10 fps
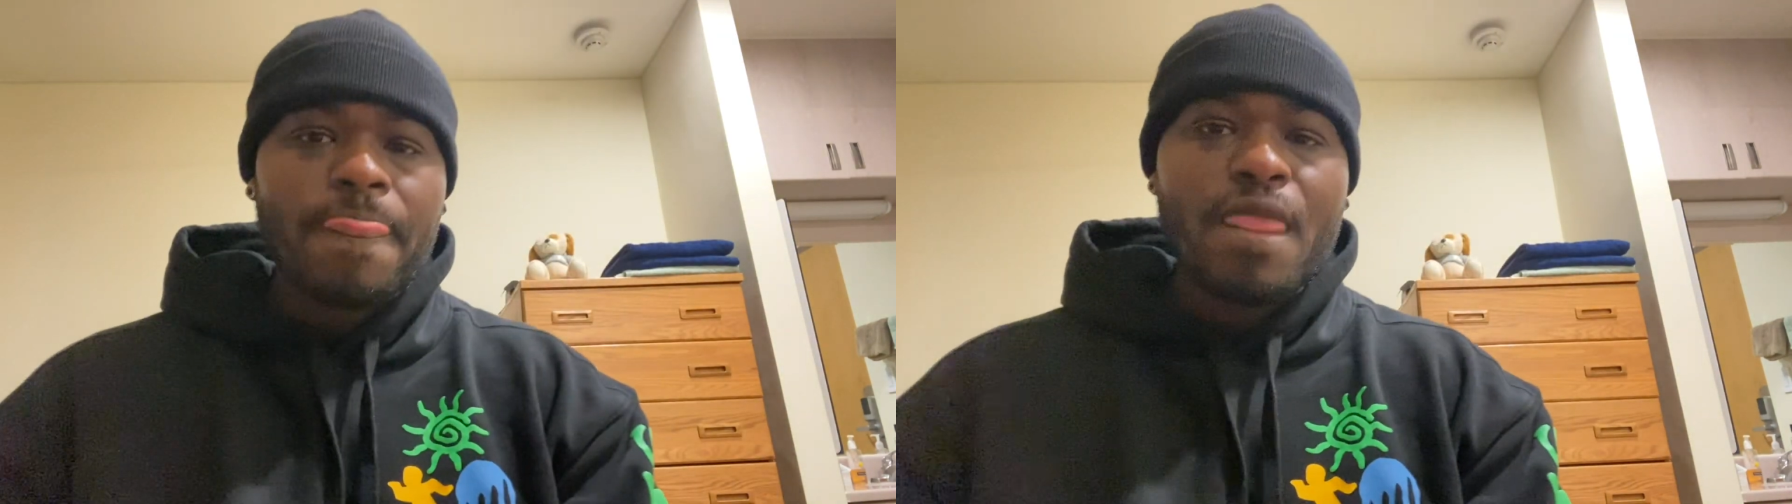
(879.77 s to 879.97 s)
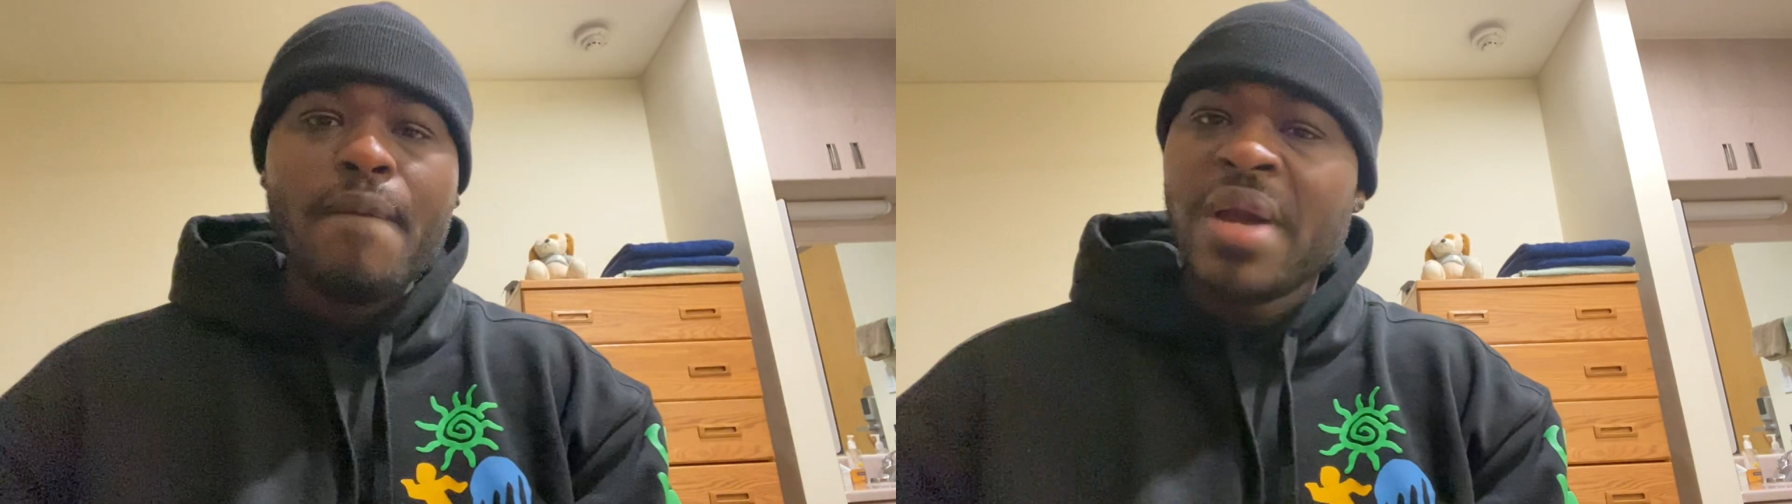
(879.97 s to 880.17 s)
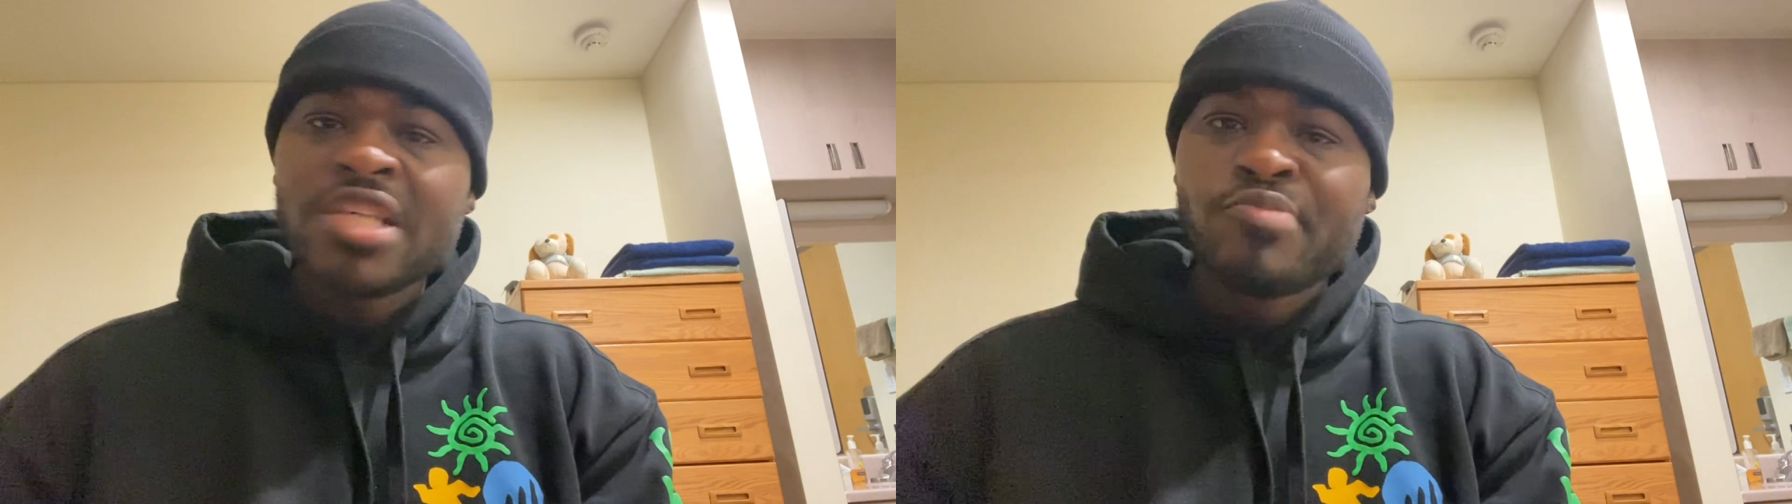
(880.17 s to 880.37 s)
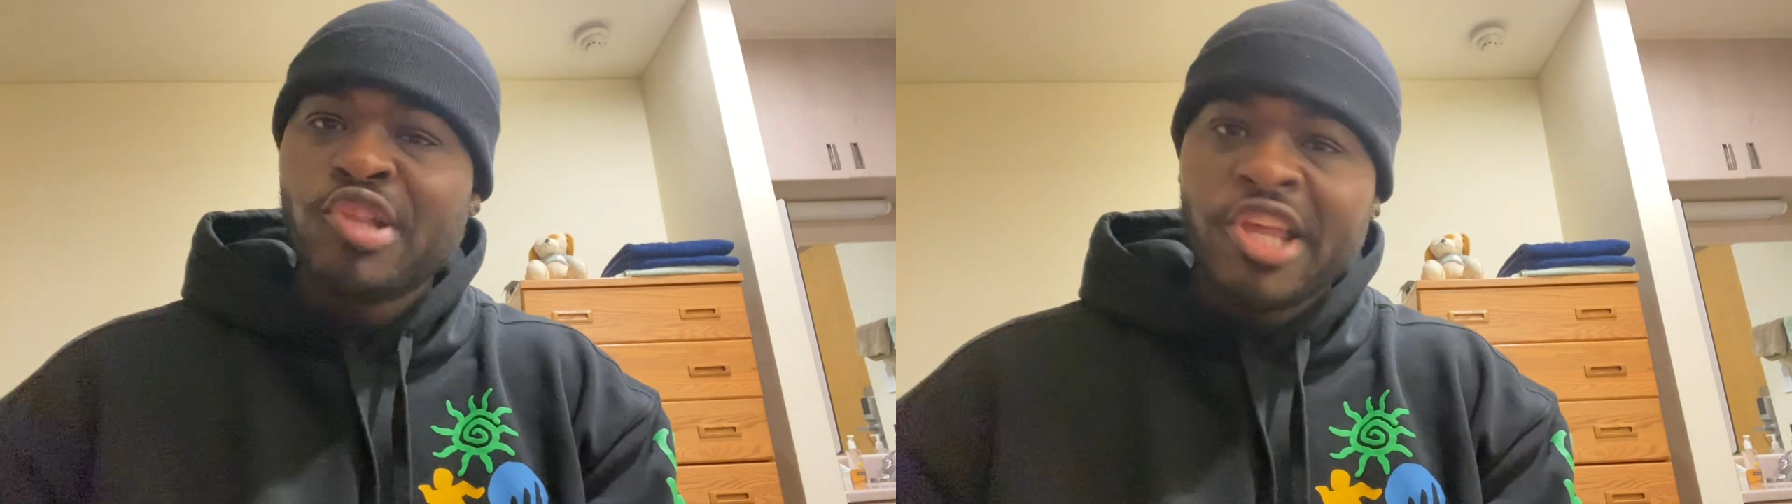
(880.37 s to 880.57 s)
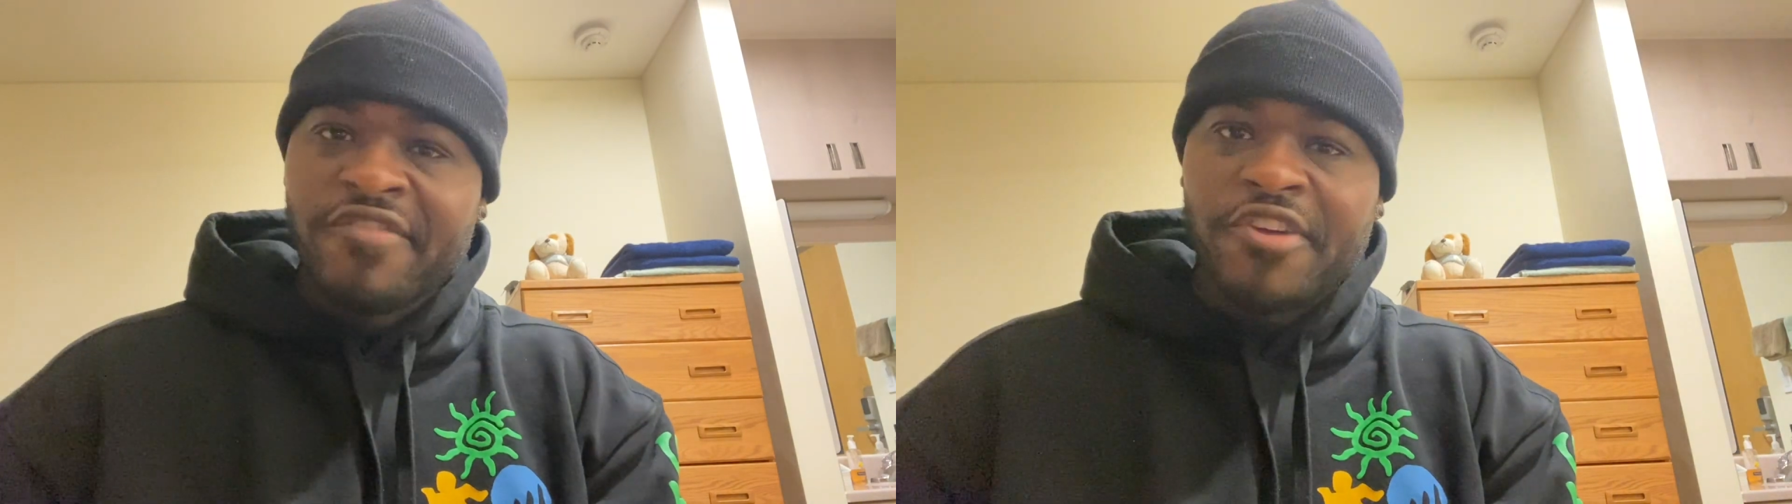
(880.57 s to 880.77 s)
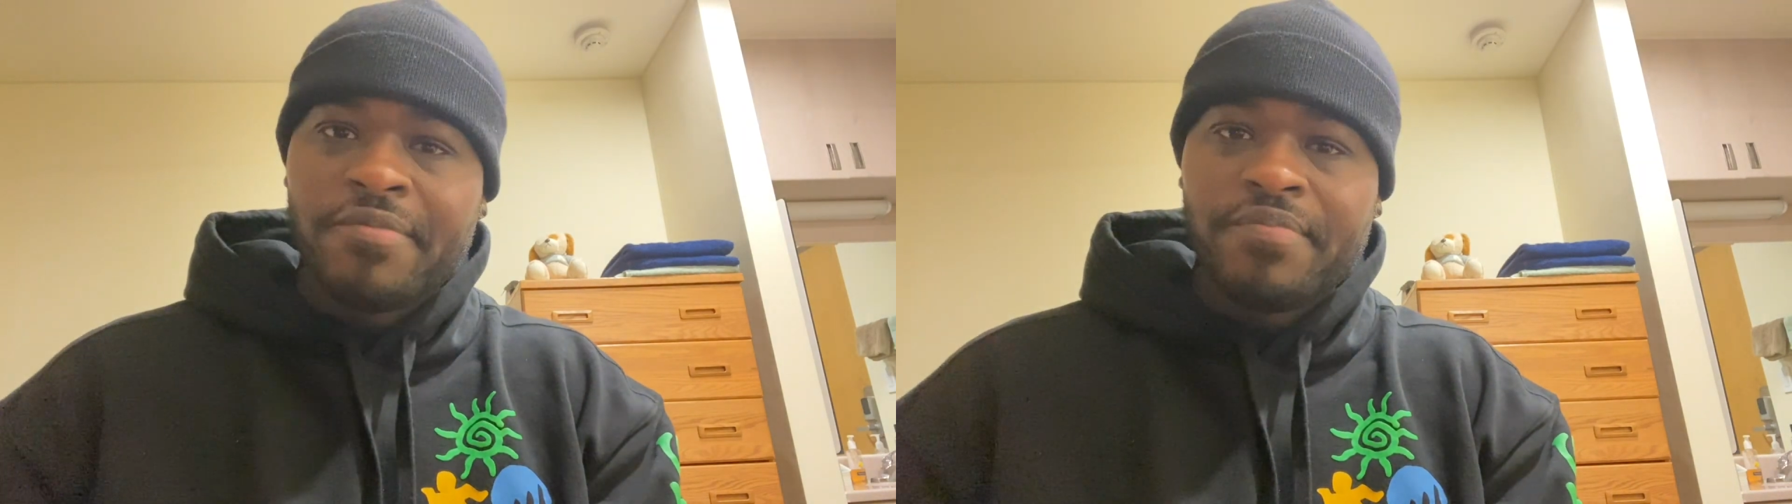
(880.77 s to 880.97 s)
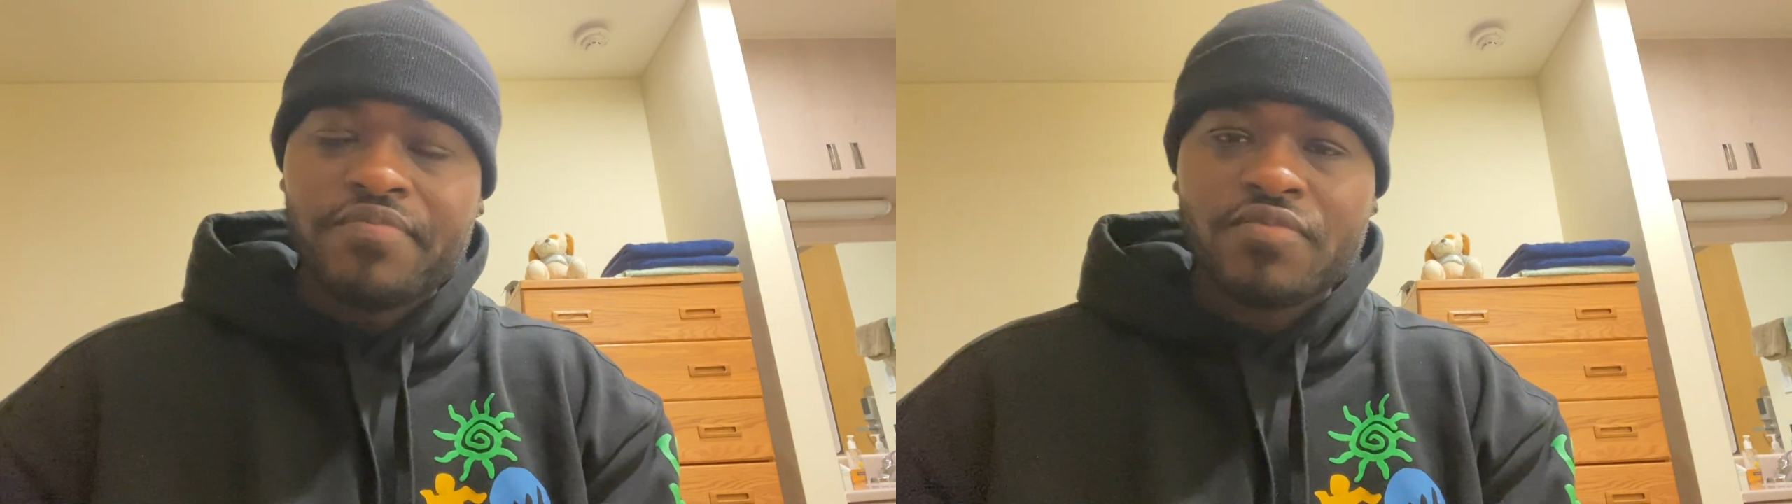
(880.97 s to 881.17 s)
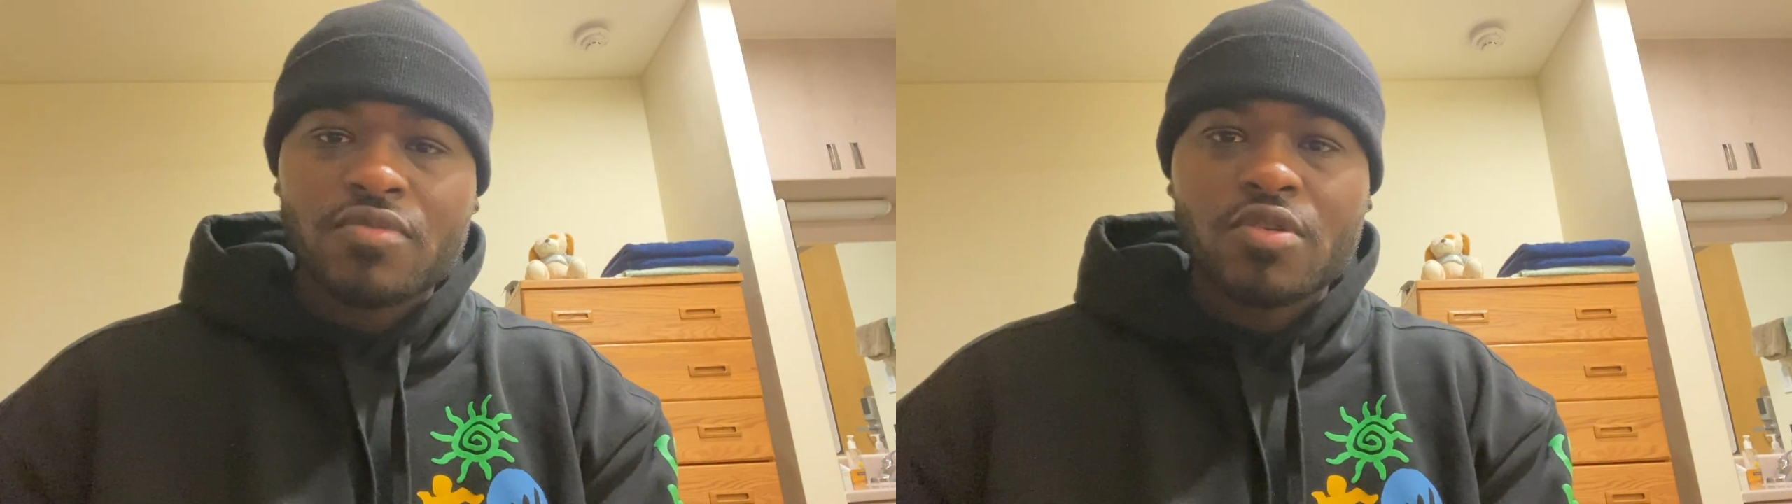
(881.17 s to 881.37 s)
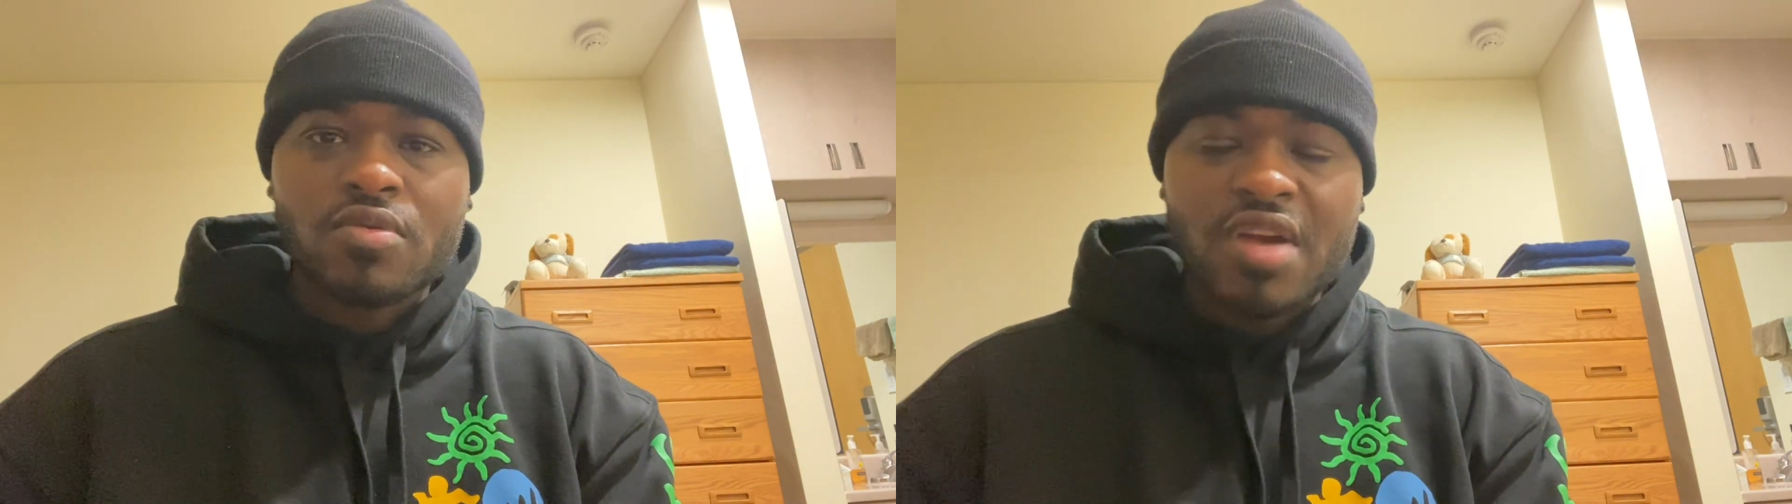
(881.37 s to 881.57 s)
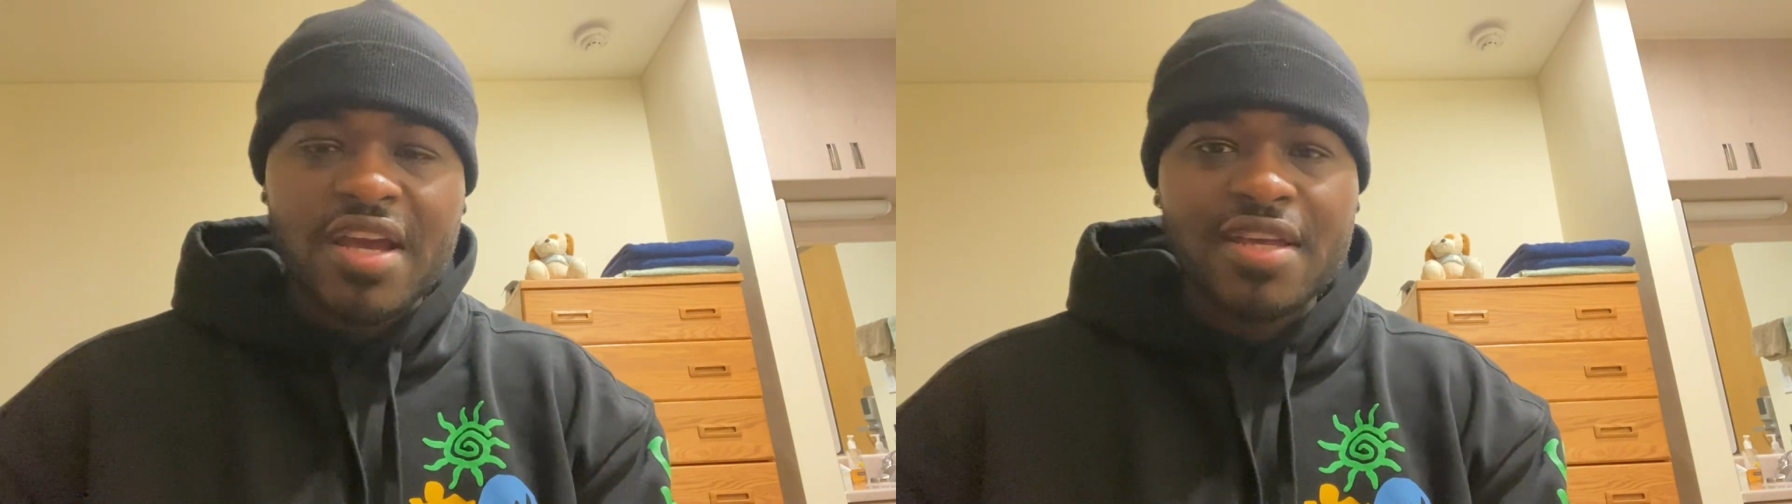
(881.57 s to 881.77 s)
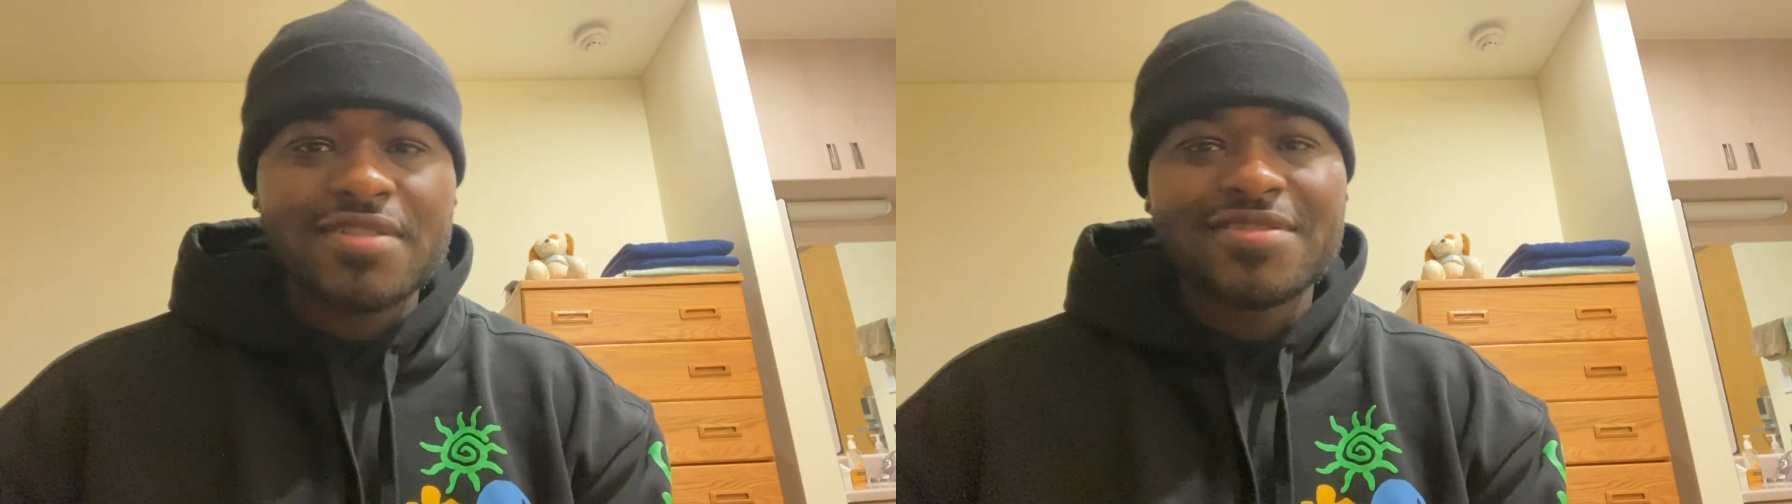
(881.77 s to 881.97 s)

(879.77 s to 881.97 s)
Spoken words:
Best believe it, right?